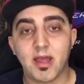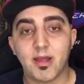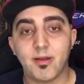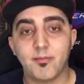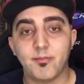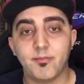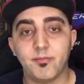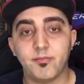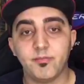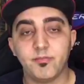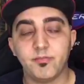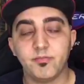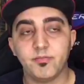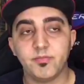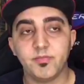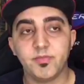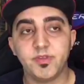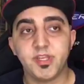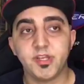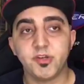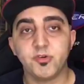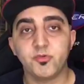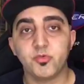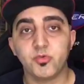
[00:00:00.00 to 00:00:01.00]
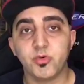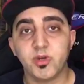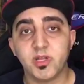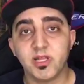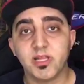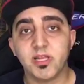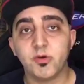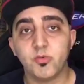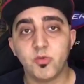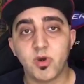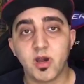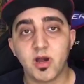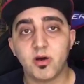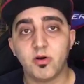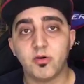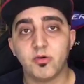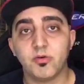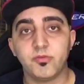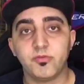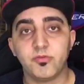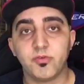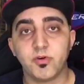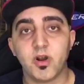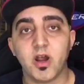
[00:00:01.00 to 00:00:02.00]
um, did really
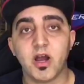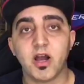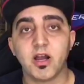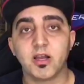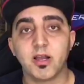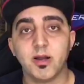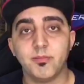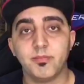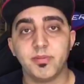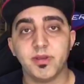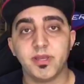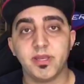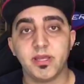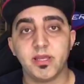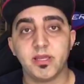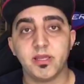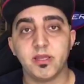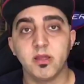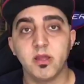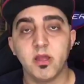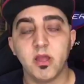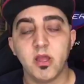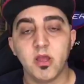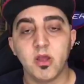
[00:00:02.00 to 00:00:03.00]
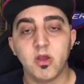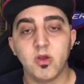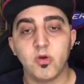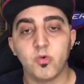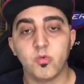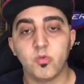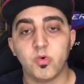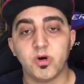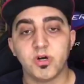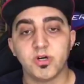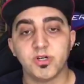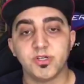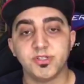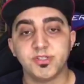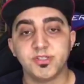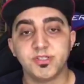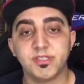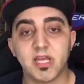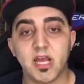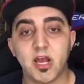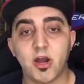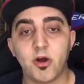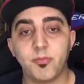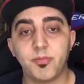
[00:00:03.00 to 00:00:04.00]
well for our company
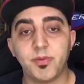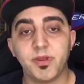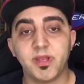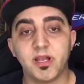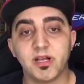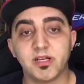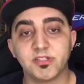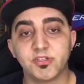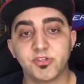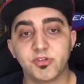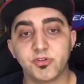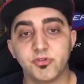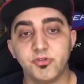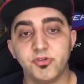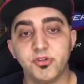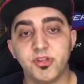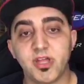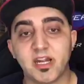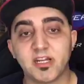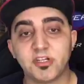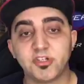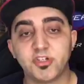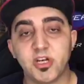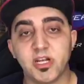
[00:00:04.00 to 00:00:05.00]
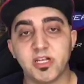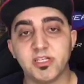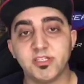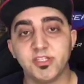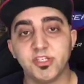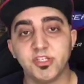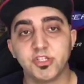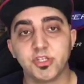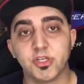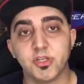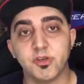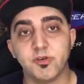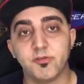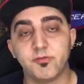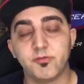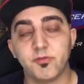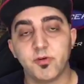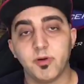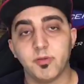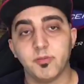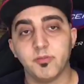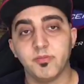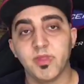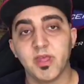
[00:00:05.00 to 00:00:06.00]
was helping us through that
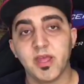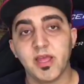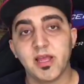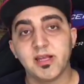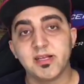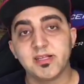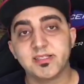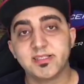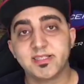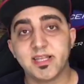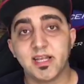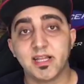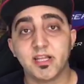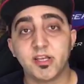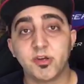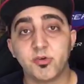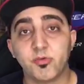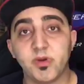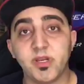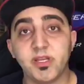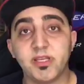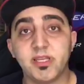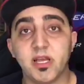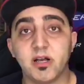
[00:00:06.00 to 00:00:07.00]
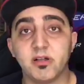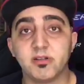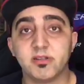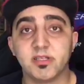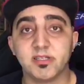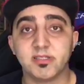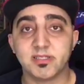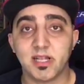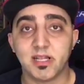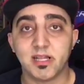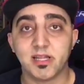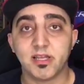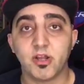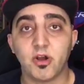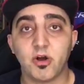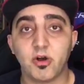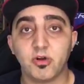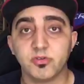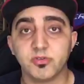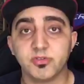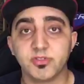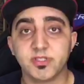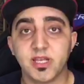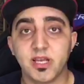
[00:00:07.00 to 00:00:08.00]
transition from selling retail to
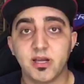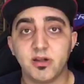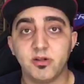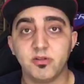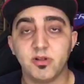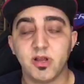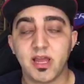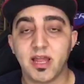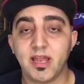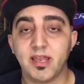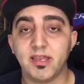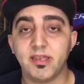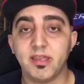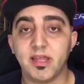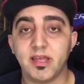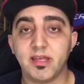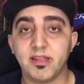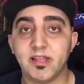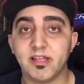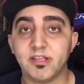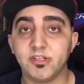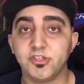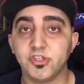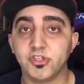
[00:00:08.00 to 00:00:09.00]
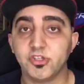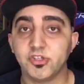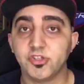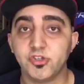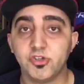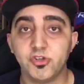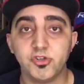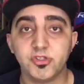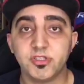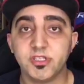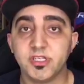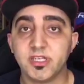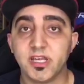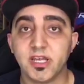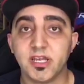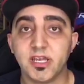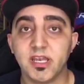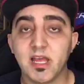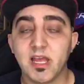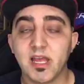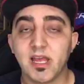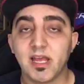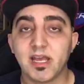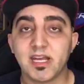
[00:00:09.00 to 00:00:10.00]
selling wholesale and and then just
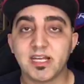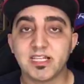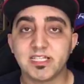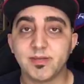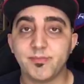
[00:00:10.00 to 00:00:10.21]
using it